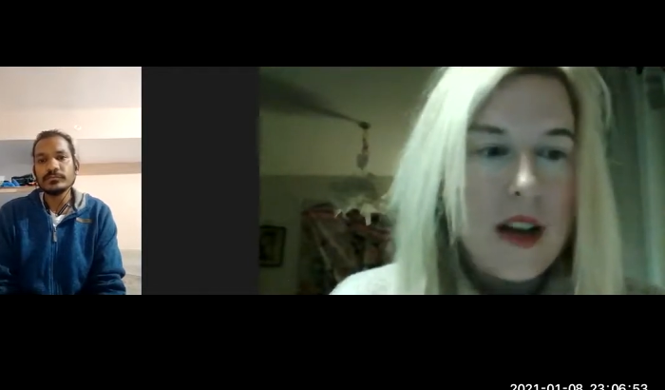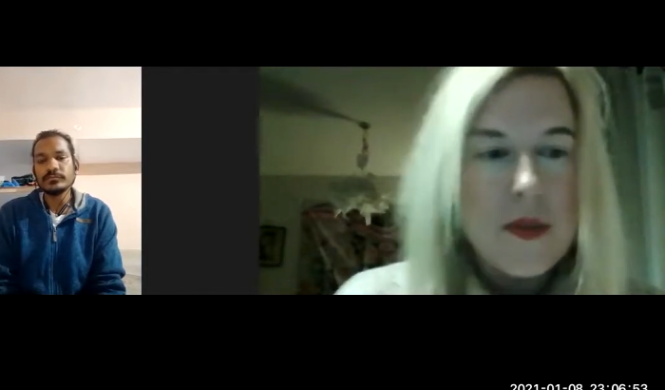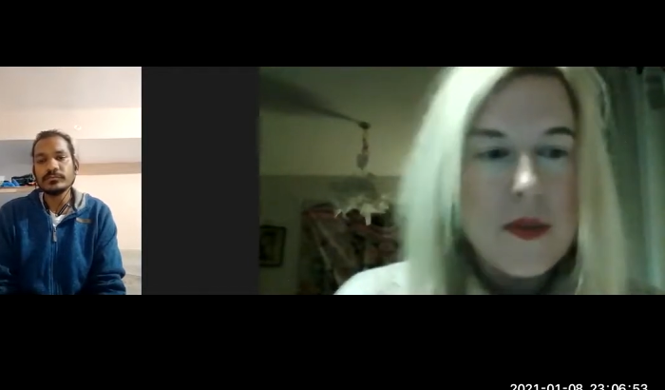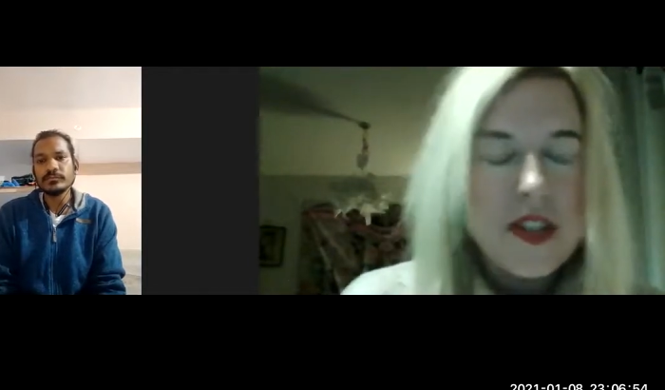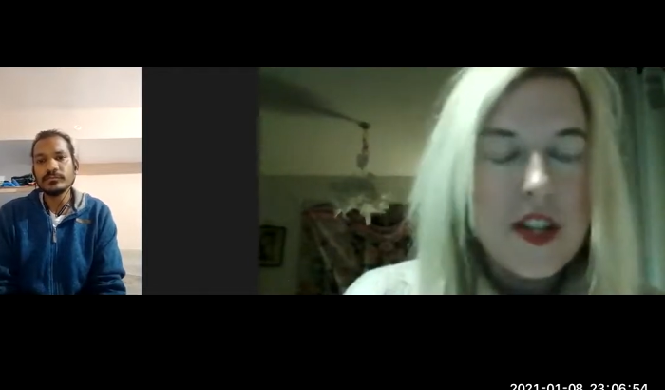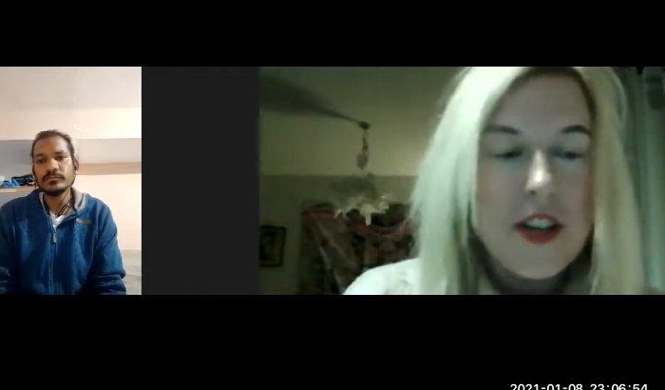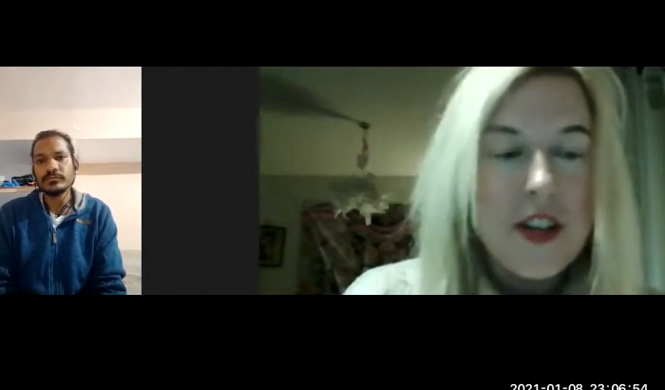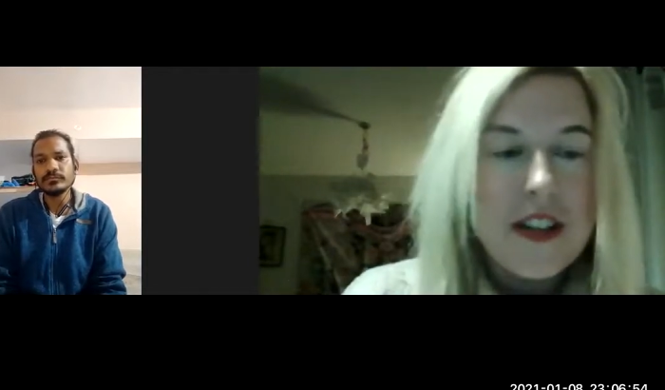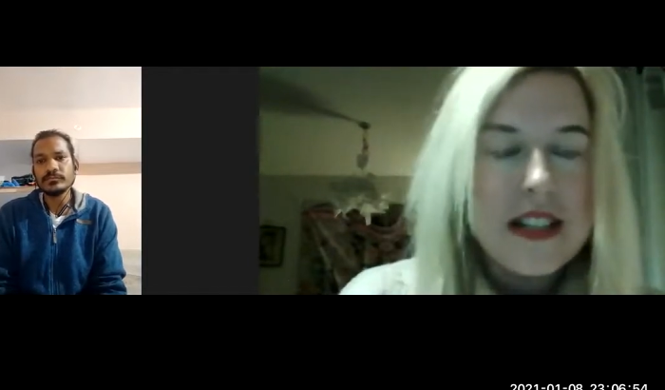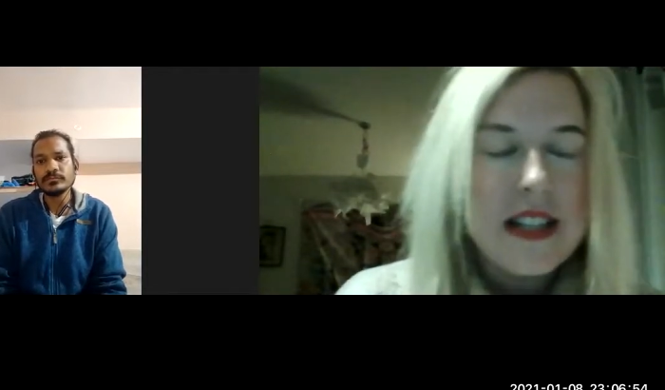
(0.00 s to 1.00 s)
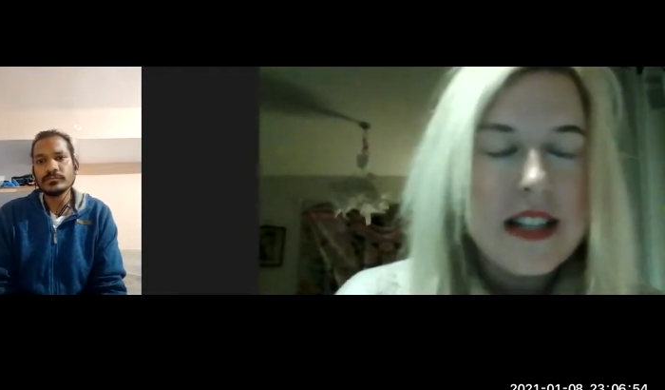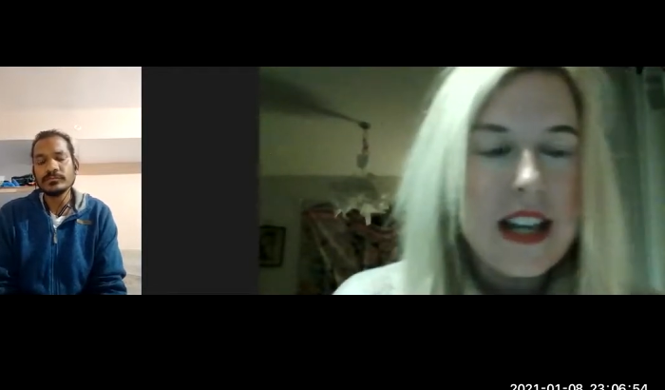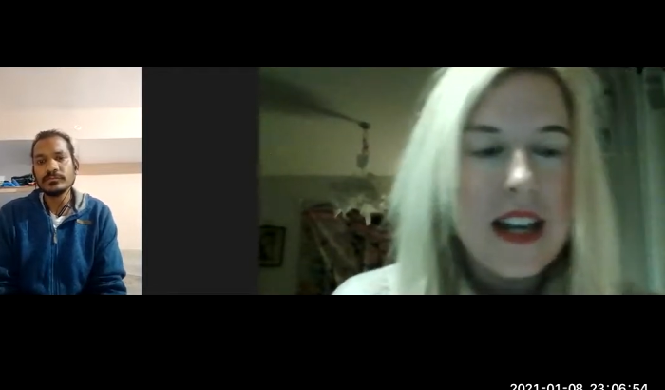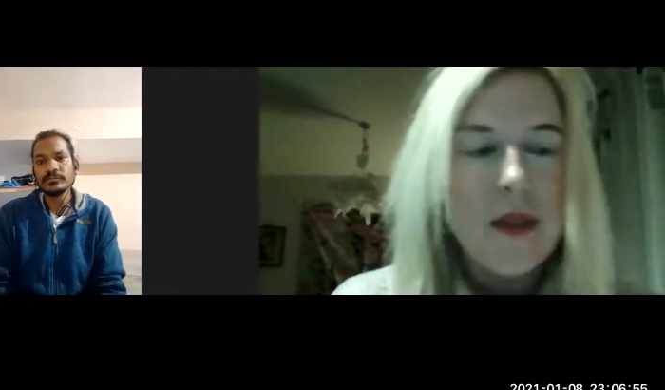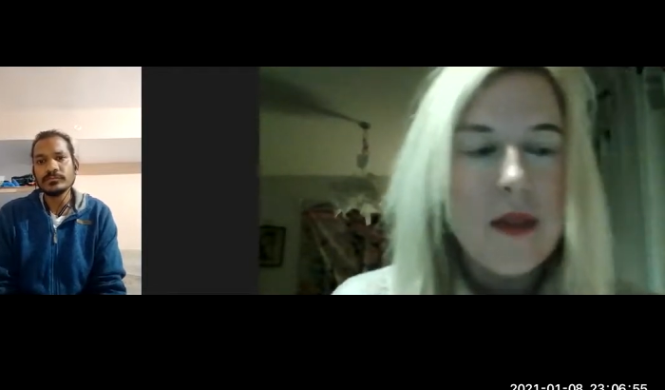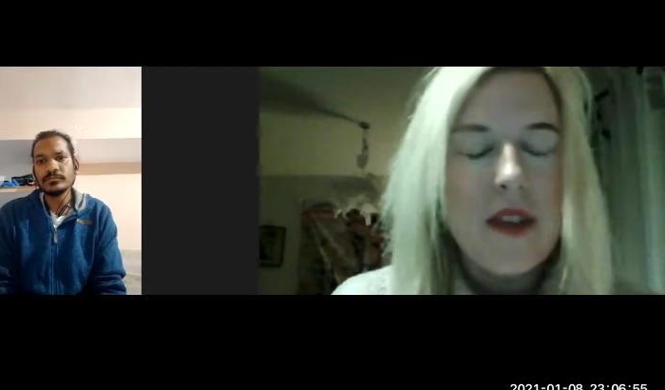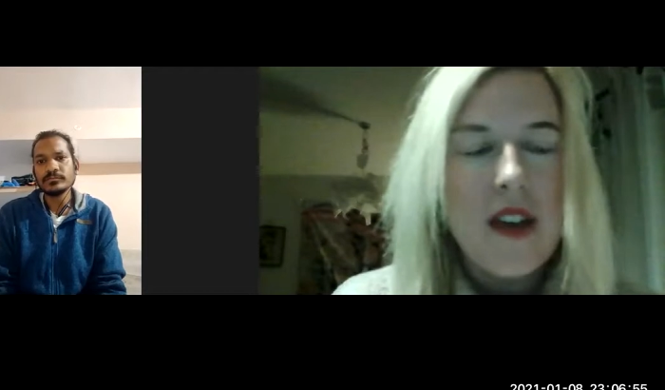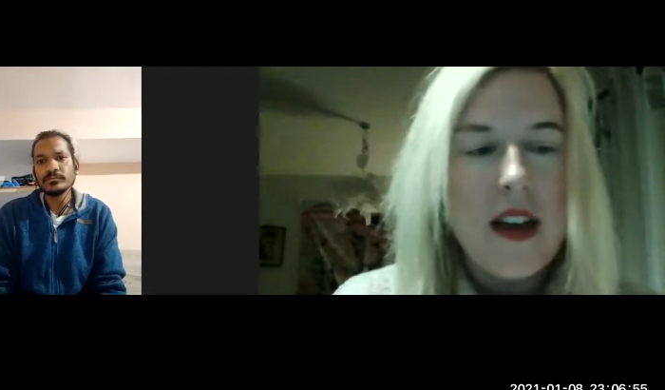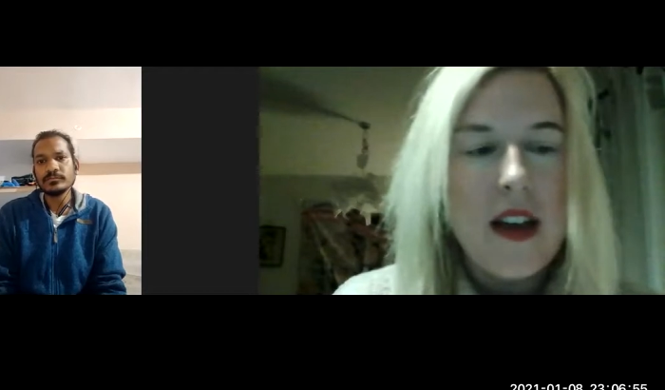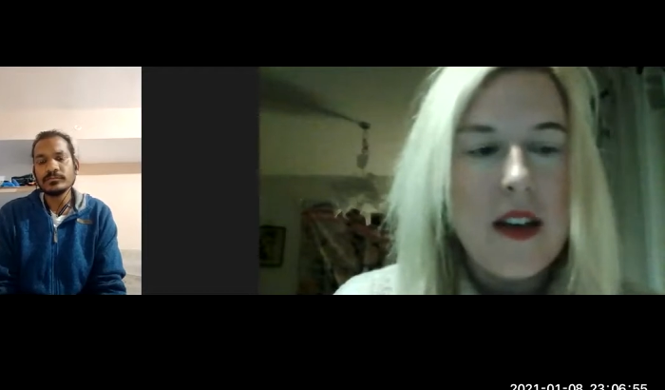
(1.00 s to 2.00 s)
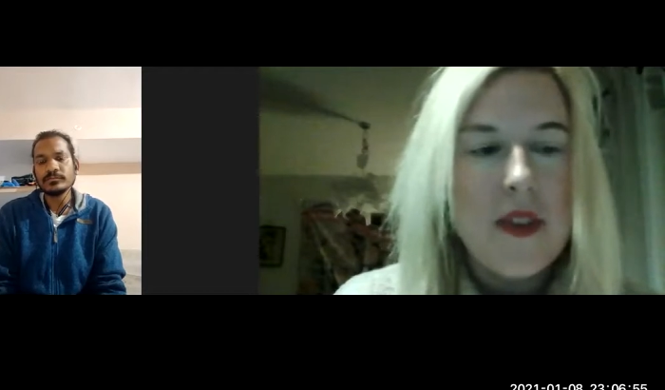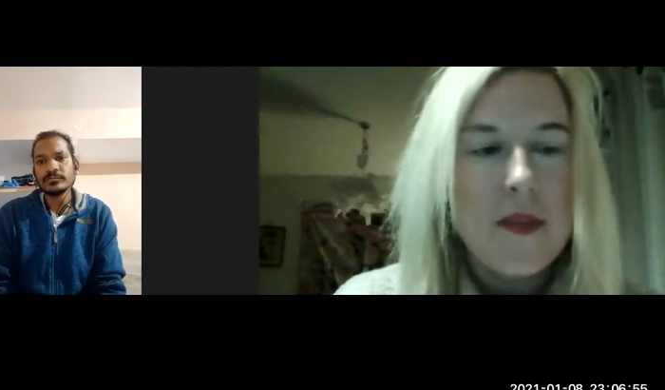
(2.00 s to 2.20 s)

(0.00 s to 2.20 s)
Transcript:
Speaker 1: I was curious to hear whether